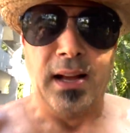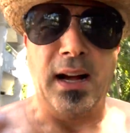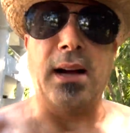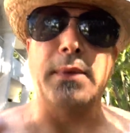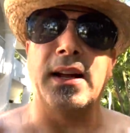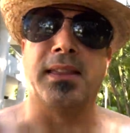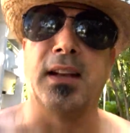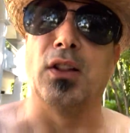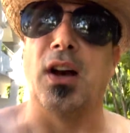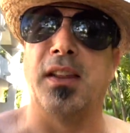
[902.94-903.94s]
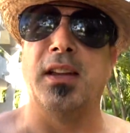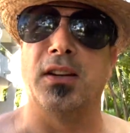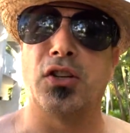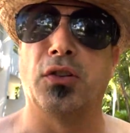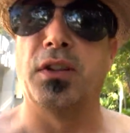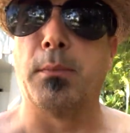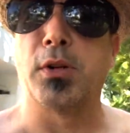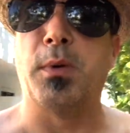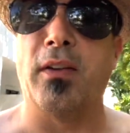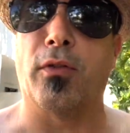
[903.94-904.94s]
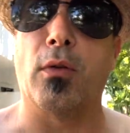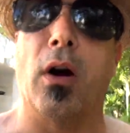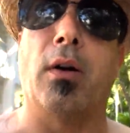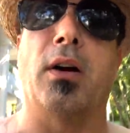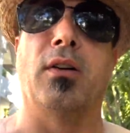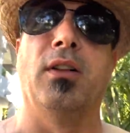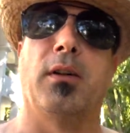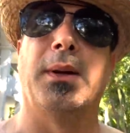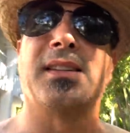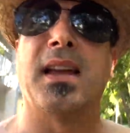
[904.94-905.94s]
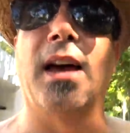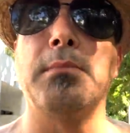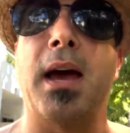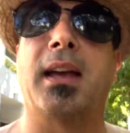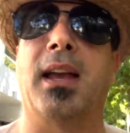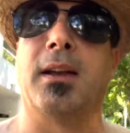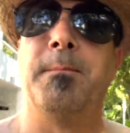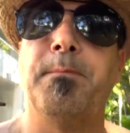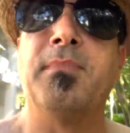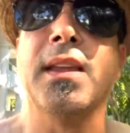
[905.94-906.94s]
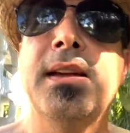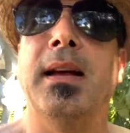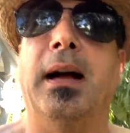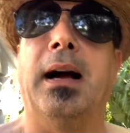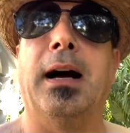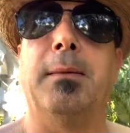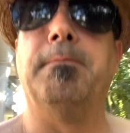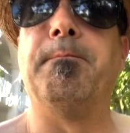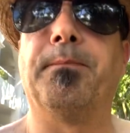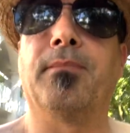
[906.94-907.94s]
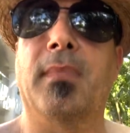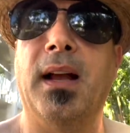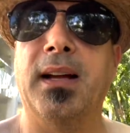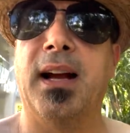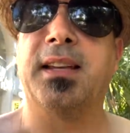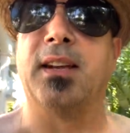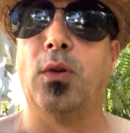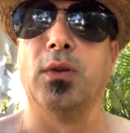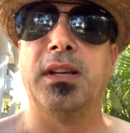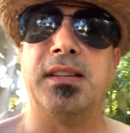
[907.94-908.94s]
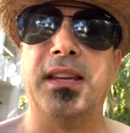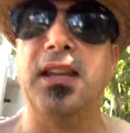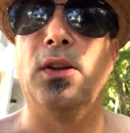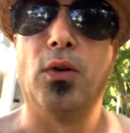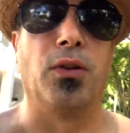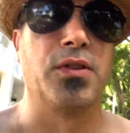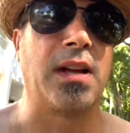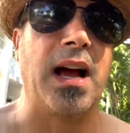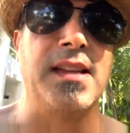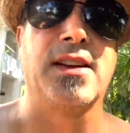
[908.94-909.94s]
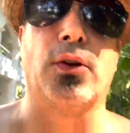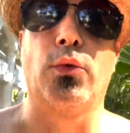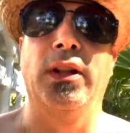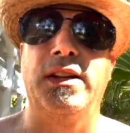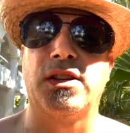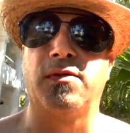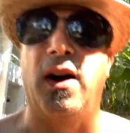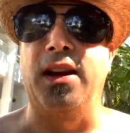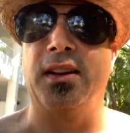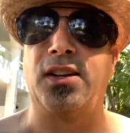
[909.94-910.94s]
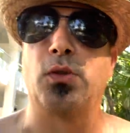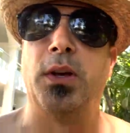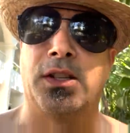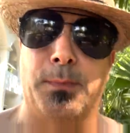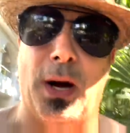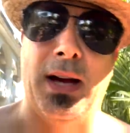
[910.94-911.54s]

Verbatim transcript: um, i think a lot of the initial numbers by ferrari are a little bit sandbagging um, I, I, can only see you know those guys that are really just finding a sweet spot